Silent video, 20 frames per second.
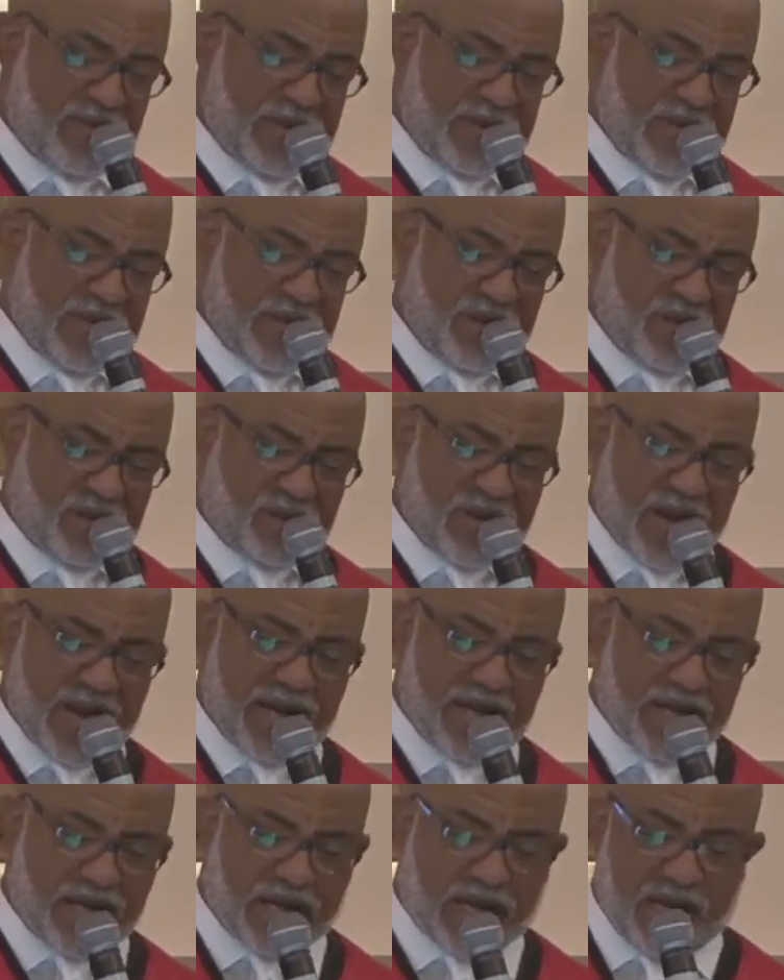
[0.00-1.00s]
a year
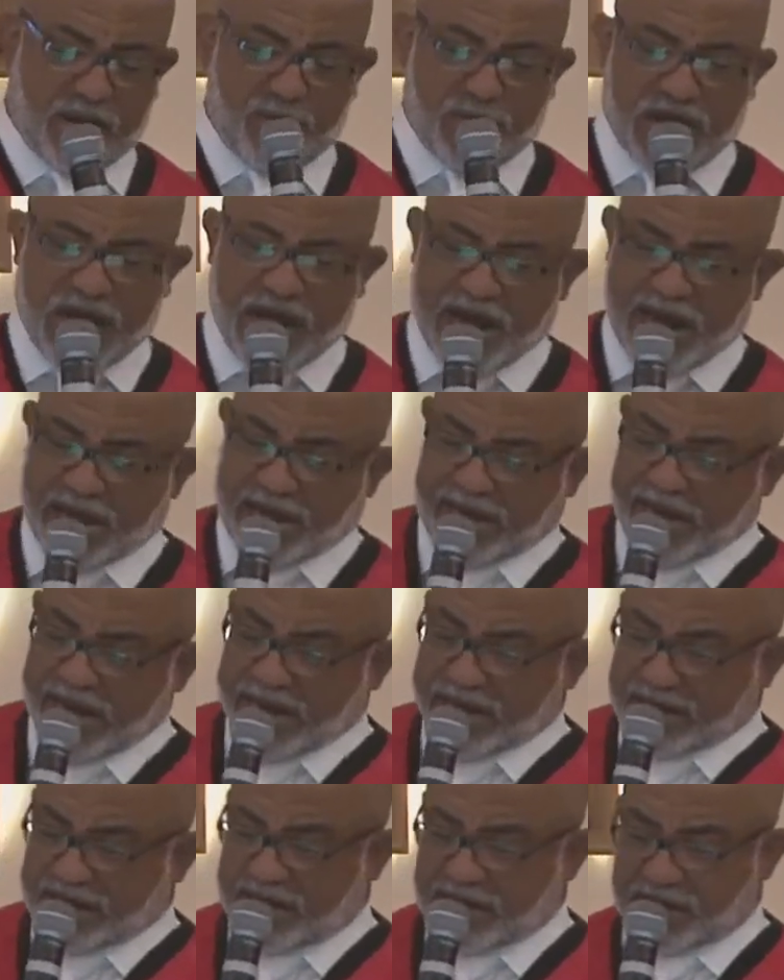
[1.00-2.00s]
trying to keep
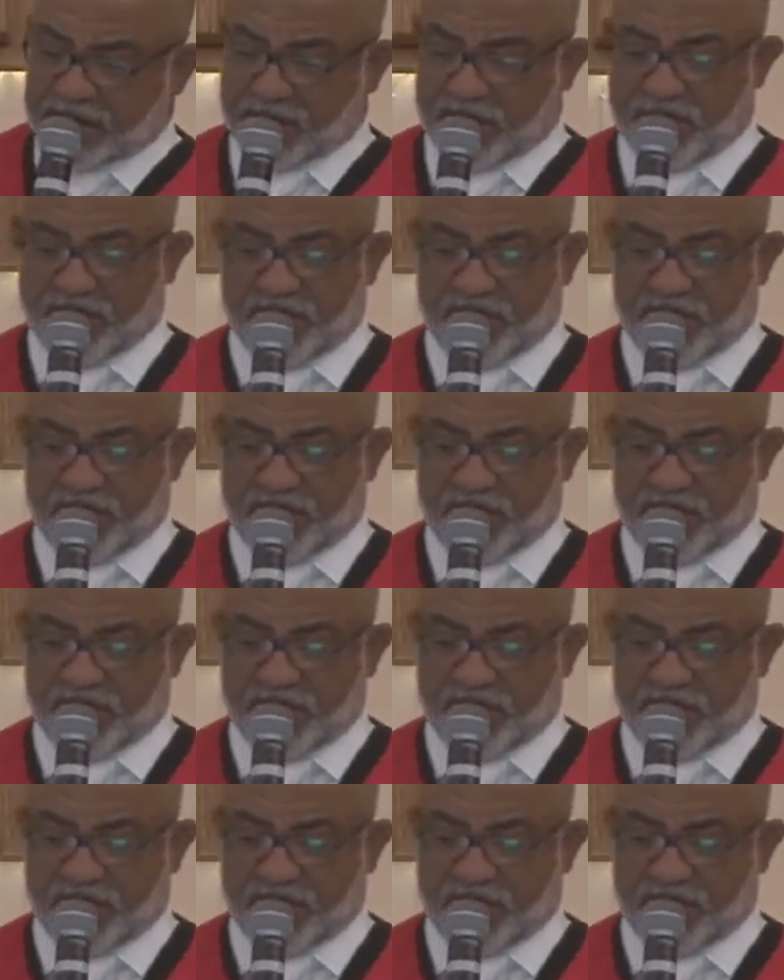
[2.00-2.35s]
eyeglasses from